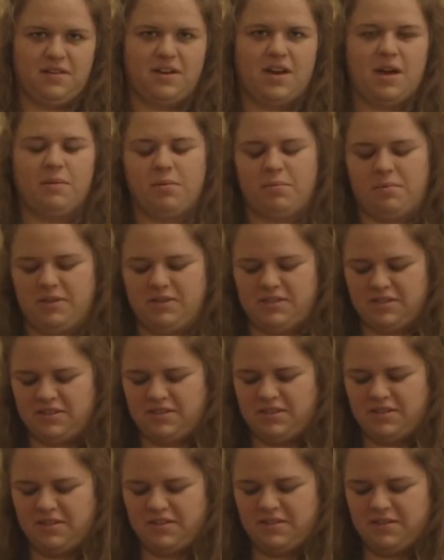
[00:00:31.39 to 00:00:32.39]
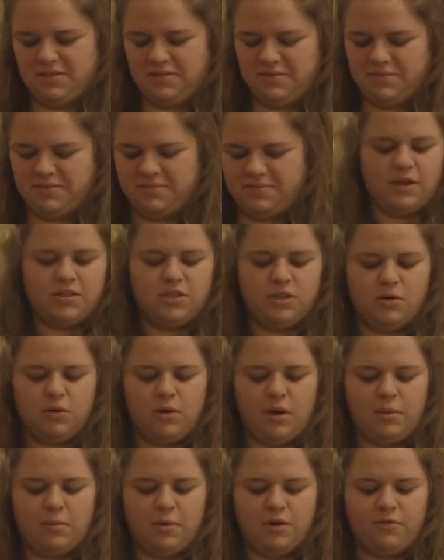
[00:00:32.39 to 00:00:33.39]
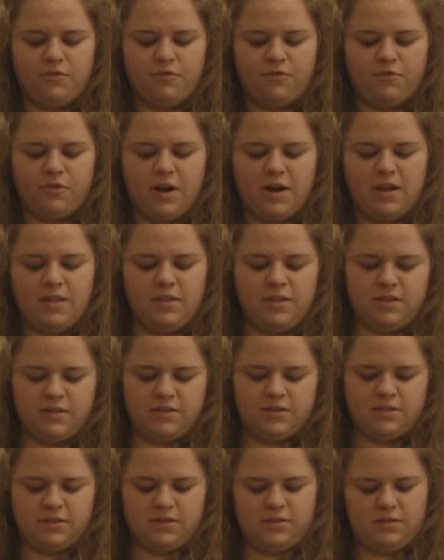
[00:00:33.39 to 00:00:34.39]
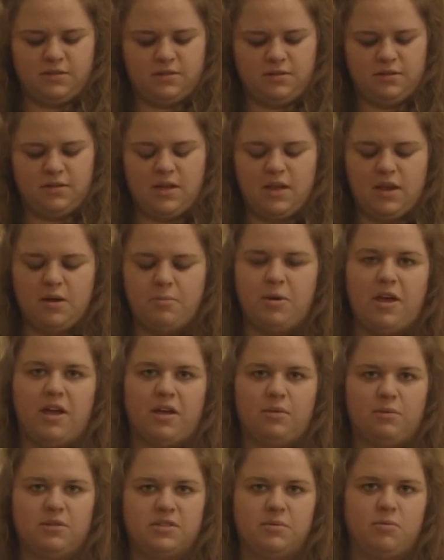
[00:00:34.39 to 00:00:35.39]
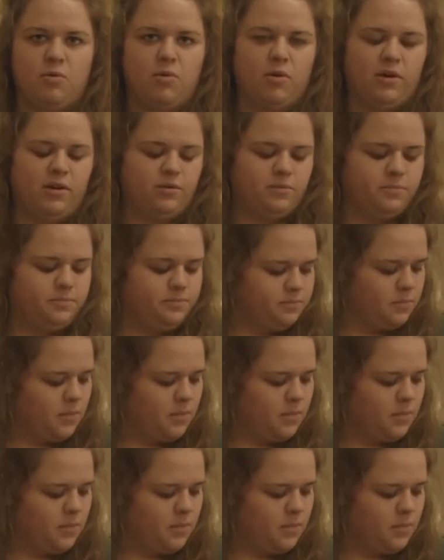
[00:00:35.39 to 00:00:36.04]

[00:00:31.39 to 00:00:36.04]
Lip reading: couple pieces here. Alright, so I'm going to fry this in a pan with some oil.